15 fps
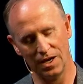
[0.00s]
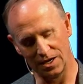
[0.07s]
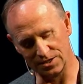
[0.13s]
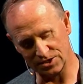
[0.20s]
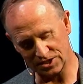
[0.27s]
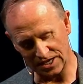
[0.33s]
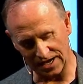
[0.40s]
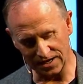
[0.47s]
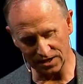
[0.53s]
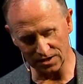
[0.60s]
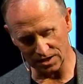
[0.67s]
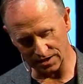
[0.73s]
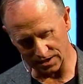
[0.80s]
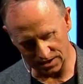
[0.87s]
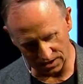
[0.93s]

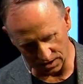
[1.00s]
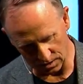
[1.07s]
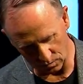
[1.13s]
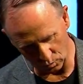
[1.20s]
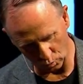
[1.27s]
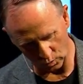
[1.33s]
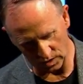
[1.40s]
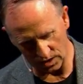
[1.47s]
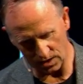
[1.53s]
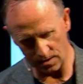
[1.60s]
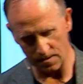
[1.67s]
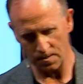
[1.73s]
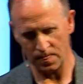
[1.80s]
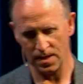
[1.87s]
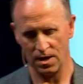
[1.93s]
Secondly, here we
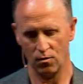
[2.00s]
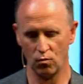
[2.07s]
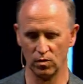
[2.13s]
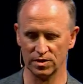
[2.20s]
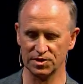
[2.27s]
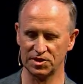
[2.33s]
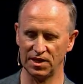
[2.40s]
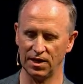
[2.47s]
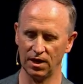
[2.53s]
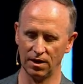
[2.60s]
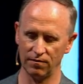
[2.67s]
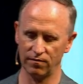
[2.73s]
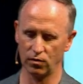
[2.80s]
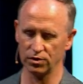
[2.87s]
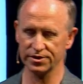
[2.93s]
see
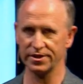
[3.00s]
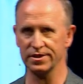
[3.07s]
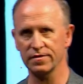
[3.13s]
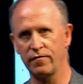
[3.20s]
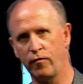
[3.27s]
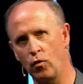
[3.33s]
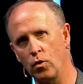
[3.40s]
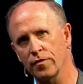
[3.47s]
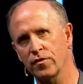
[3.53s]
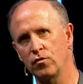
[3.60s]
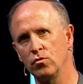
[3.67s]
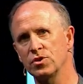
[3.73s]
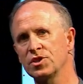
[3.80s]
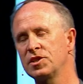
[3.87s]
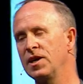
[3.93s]
in verses 4
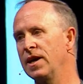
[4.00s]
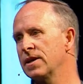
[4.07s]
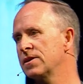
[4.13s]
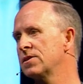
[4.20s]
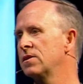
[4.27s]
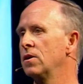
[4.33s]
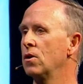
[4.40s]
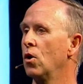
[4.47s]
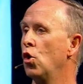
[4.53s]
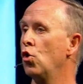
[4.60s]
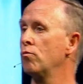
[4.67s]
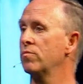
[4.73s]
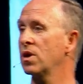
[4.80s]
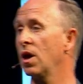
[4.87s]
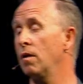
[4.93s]
through 6 that
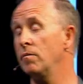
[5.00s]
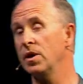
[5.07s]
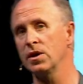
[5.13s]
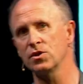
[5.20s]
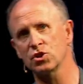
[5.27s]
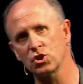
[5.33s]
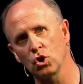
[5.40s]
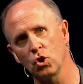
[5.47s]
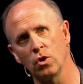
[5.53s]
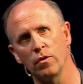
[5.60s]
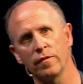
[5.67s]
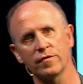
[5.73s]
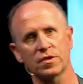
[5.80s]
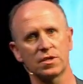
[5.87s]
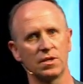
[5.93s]
homecoming
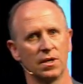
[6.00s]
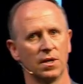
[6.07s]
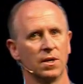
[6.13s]
serves